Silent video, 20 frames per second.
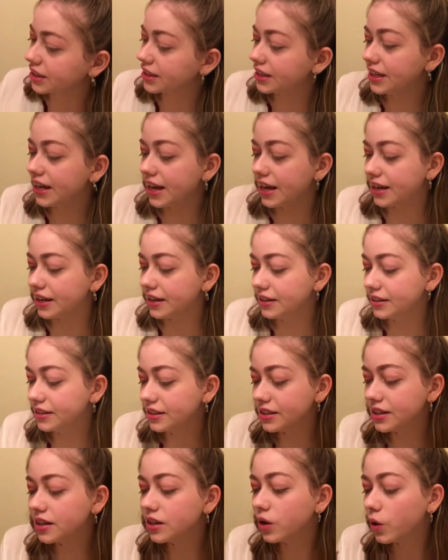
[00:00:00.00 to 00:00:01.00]
the end
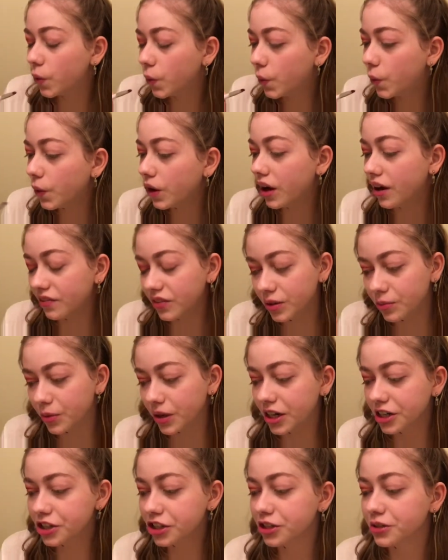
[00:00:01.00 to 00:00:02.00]
of the
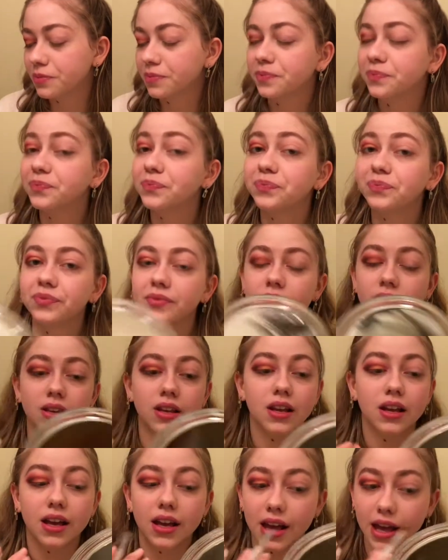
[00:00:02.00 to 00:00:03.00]
brush.
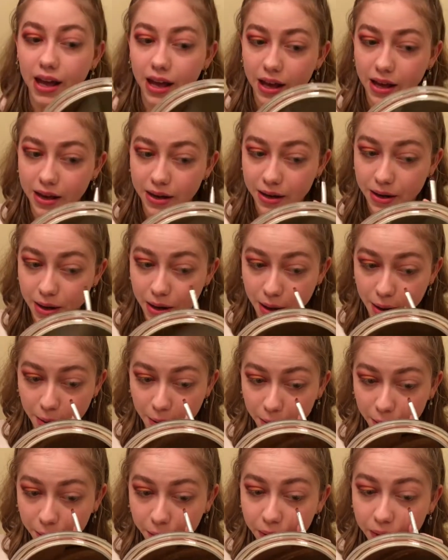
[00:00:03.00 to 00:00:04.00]
And
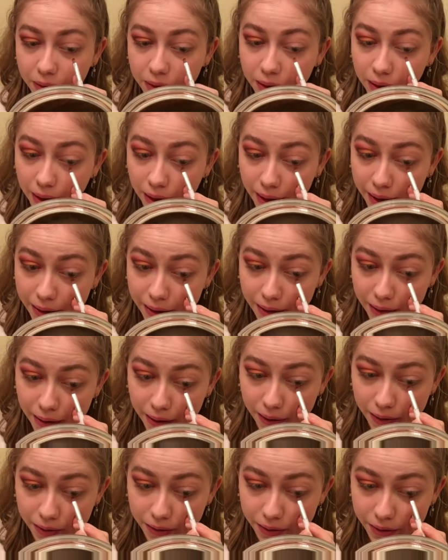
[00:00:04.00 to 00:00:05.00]
we're lining
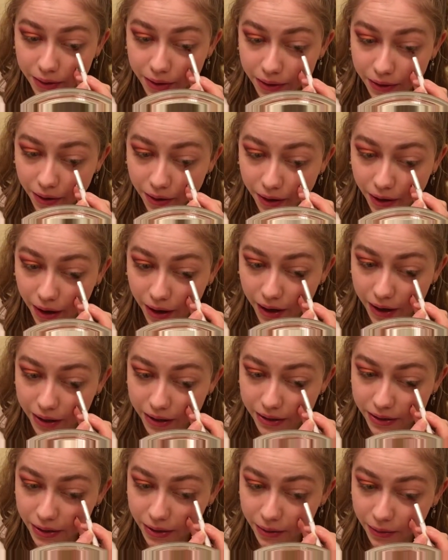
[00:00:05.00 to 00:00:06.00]
underneath our
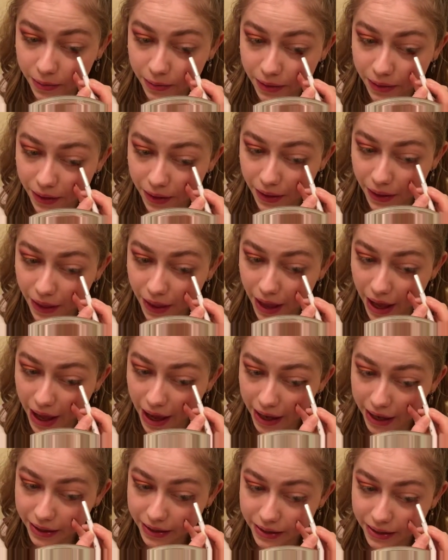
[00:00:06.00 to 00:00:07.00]
eyes with
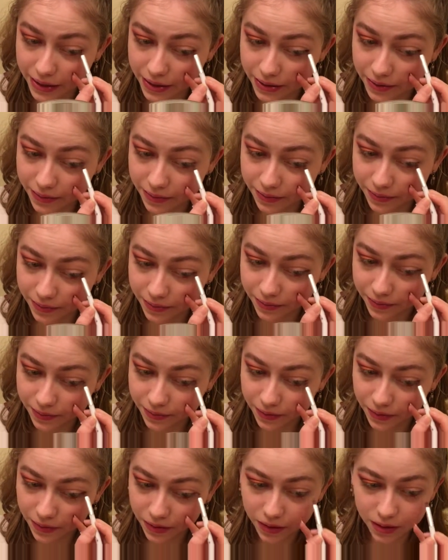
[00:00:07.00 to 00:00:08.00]
that.
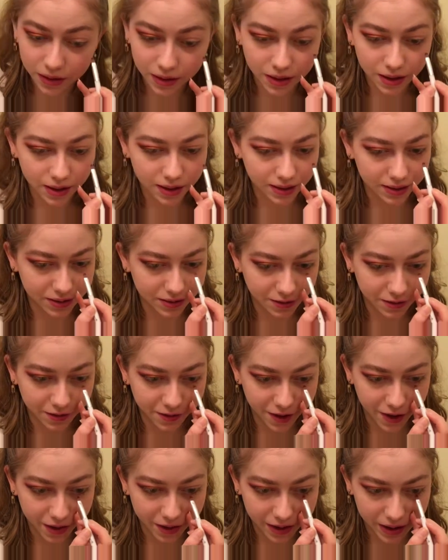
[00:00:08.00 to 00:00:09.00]
It's
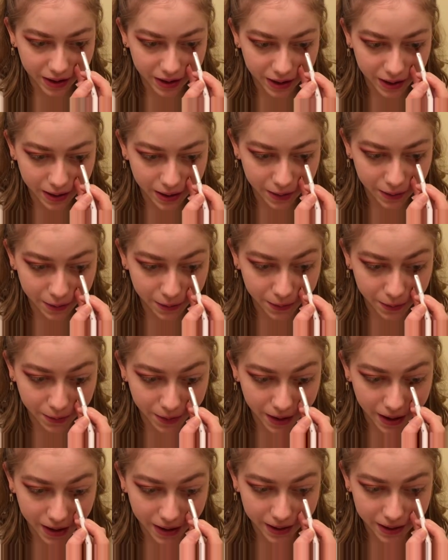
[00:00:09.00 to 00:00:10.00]
very
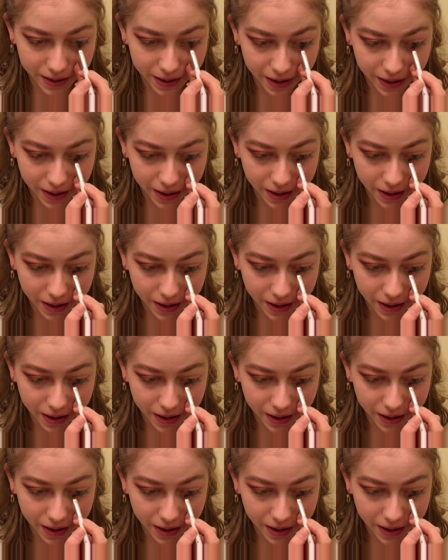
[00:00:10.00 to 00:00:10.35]
red. You